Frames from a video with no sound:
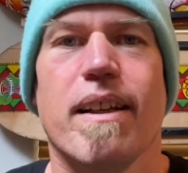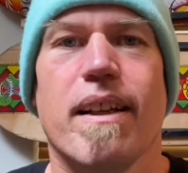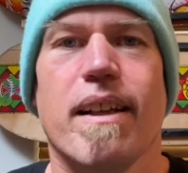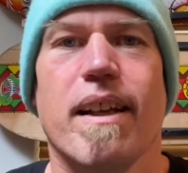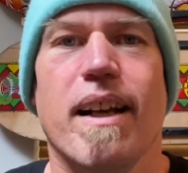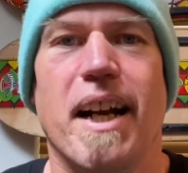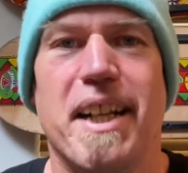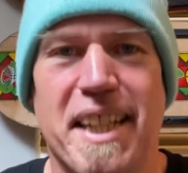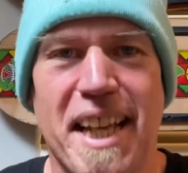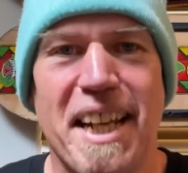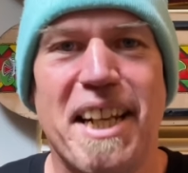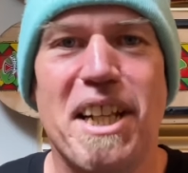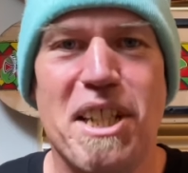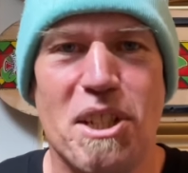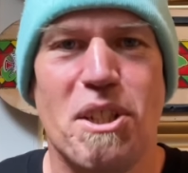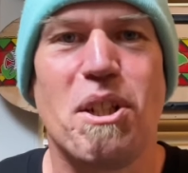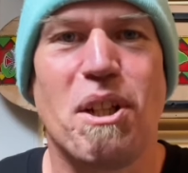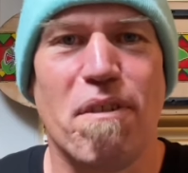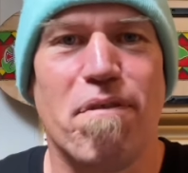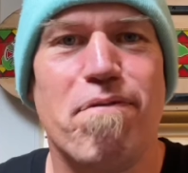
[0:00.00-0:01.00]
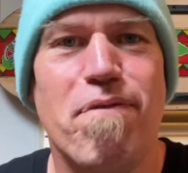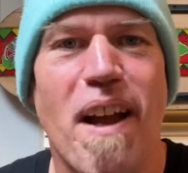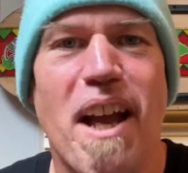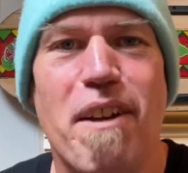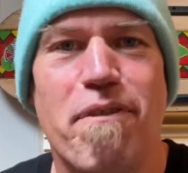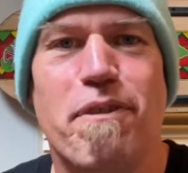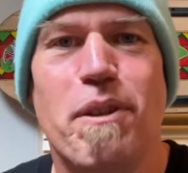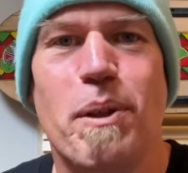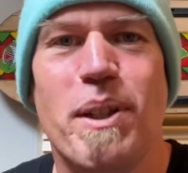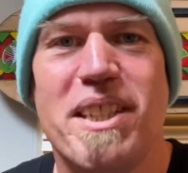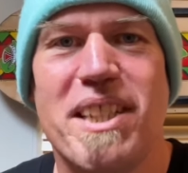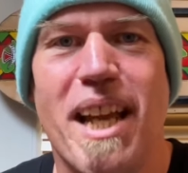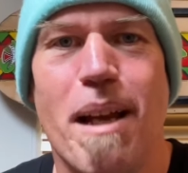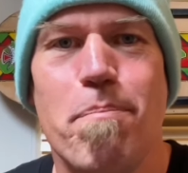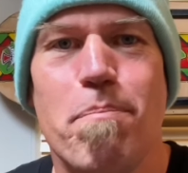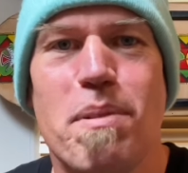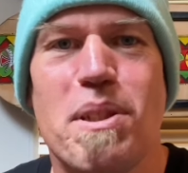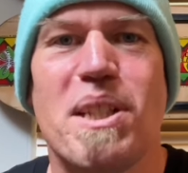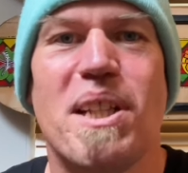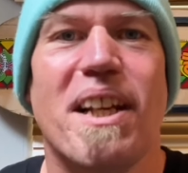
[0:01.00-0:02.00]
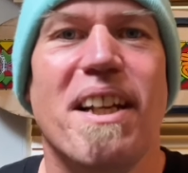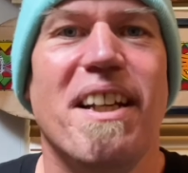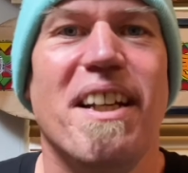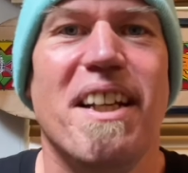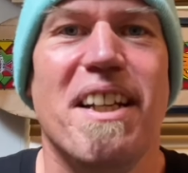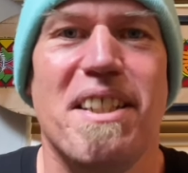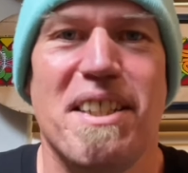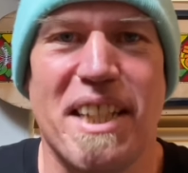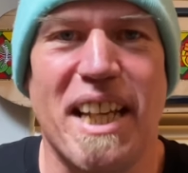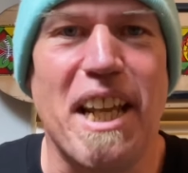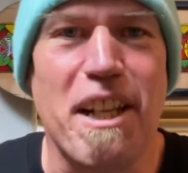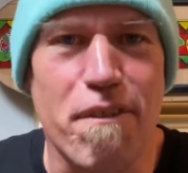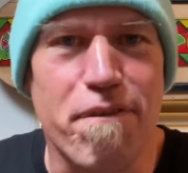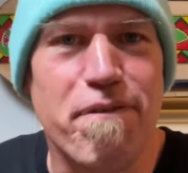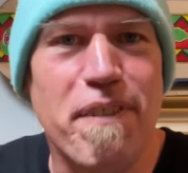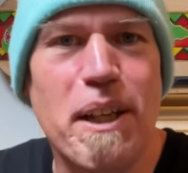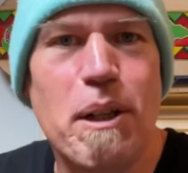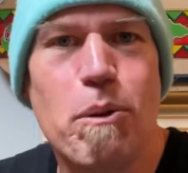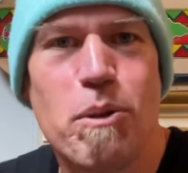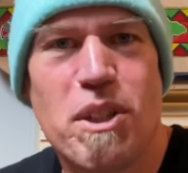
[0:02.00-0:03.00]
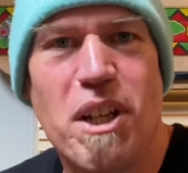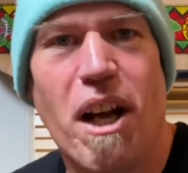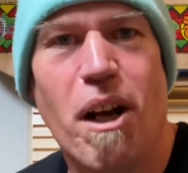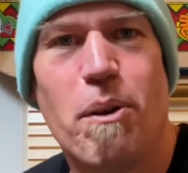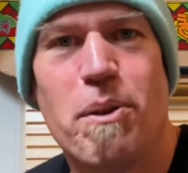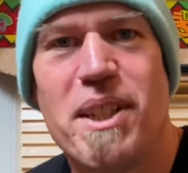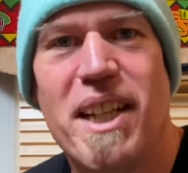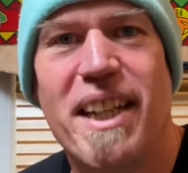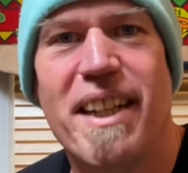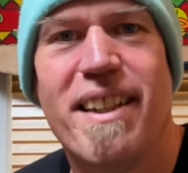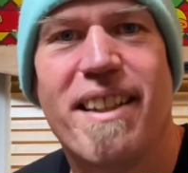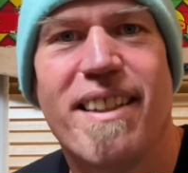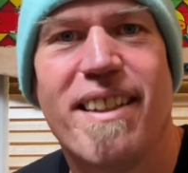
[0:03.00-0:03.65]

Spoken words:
Again, this took a fair few attempts to get the feel dialed in.